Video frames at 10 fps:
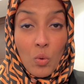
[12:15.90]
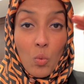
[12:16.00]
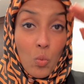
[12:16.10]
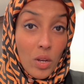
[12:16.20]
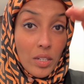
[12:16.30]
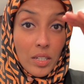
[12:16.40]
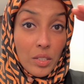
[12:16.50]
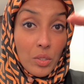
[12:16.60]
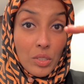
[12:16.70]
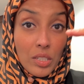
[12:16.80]
What are
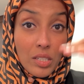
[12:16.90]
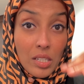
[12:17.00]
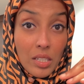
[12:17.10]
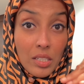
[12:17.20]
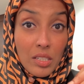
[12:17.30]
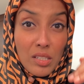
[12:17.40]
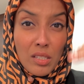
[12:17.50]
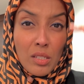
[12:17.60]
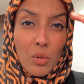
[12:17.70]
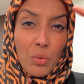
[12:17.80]
your desires?
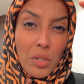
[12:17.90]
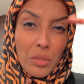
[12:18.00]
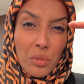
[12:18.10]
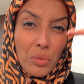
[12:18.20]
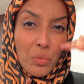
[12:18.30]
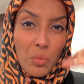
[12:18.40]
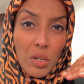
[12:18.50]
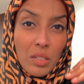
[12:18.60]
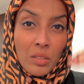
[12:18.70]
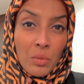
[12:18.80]
What do you
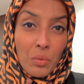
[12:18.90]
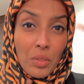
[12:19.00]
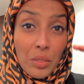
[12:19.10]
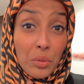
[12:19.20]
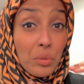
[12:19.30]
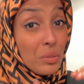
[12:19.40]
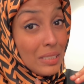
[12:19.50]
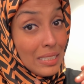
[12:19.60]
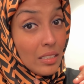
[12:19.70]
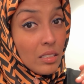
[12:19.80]
want? What do you
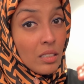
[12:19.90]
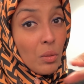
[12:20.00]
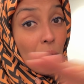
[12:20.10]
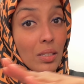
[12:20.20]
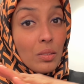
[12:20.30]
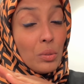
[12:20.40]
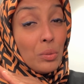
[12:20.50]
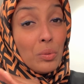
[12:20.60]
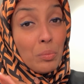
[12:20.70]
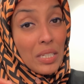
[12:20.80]
need? What do
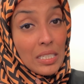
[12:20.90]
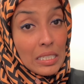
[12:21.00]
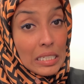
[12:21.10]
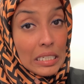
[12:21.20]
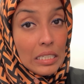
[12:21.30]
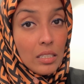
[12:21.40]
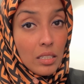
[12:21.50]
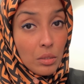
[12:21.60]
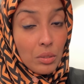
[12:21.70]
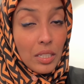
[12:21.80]
you basically
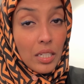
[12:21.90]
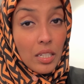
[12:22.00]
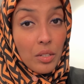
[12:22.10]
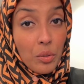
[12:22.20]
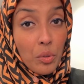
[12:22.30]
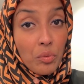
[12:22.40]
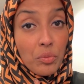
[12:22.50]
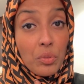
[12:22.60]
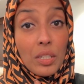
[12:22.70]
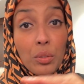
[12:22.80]
need to take care of
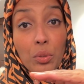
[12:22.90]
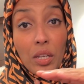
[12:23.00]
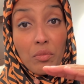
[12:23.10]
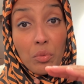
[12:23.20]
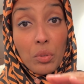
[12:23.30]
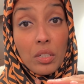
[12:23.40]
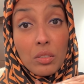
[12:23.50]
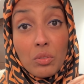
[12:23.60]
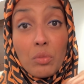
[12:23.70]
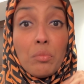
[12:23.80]
so that you can
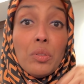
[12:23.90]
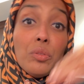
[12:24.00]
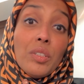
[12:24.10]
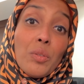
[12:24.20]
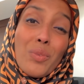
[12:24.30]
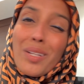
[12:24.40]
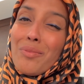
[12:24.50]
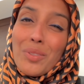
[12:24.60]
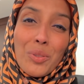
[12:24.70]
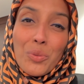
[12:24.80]
focus on building
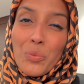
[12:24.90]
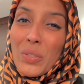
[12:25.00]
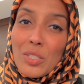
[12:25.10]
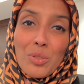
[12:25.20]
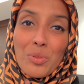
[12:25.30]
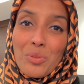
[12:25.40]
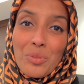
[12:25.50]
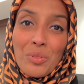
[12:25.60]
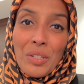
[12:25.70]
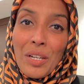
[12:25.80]
whatever you wish to?
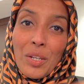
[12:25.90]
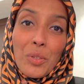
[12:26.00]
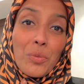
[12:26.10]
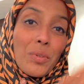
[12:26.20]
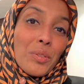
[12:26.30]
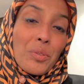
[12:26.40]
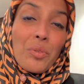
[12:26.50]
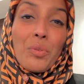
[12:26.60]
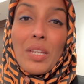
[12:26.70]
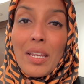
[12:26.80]
You want to
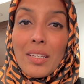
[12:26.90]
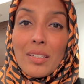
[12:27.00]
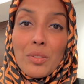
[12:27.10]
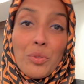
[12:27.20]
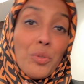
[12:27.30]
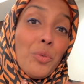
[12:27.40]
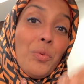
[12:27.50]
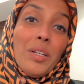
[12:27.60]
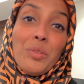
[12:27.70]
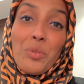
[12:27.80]
create, you don't
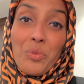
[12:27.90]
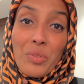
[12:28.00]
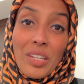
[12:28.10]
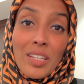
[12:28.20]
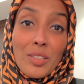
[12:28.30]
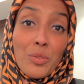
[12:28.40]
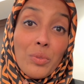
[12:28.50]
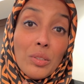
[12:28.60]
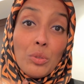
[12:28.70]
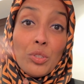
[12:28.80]
want to create, you want
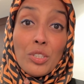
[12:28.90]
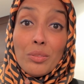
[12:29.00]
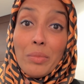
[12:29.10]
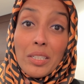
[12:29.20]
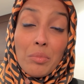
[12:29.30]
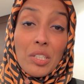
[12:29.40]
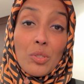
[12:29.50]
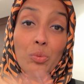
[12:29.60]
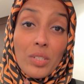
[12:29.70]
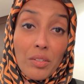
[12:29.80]
to chill by the beach,
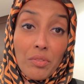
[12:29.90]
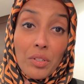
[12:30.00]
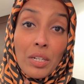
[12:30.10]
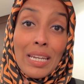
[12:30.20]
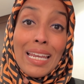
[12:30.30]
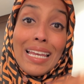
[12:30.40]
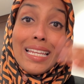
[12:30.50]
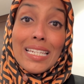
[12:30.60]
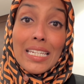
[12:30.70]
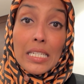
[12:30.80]
whatever, and
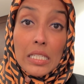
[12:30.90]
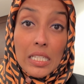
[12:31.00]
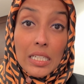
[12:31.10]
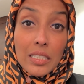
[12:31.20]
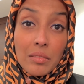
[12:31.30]
then decide